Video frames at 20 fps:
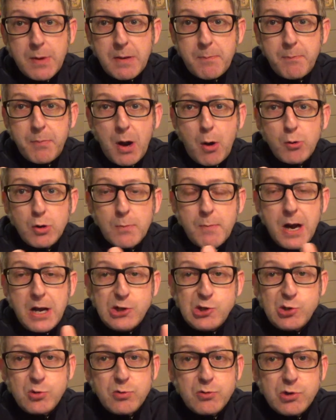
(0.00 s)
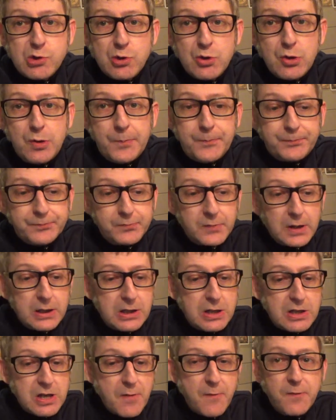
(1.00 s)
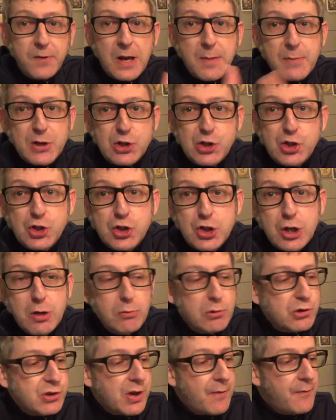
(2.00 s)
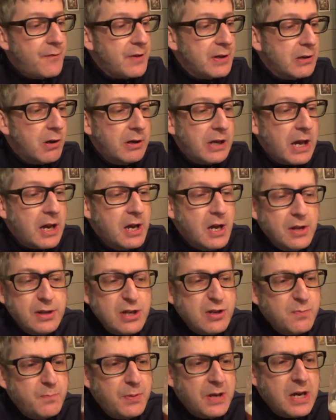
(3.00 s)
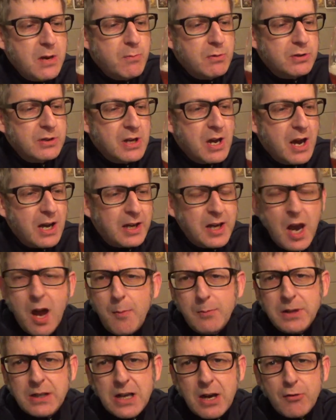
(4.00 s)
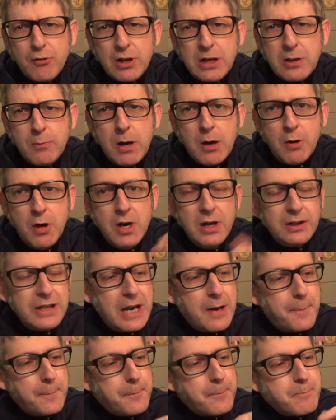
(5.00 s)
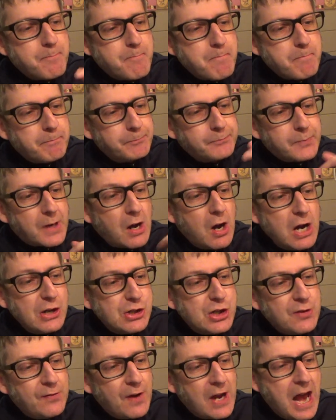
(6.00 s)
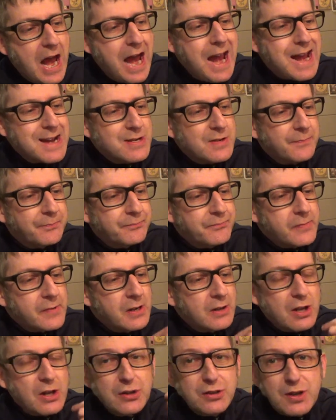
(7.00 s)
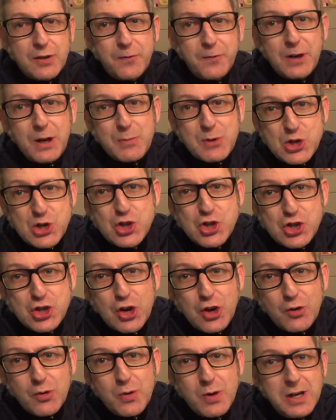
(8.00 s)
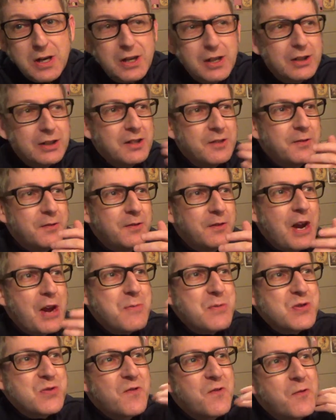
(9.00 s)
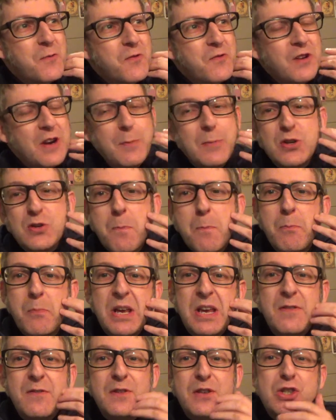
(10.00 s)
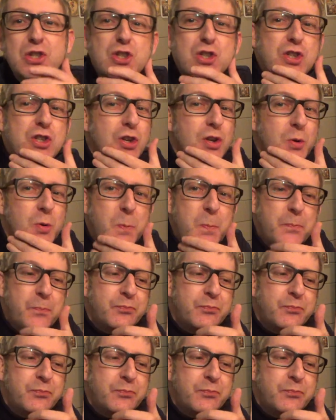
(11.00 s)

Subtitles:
big bowl of mussels or your Flemish stew or something like that. This beer would accompany that really well. Now, I actually had the Flemish stew, the famous Flemish beef stew,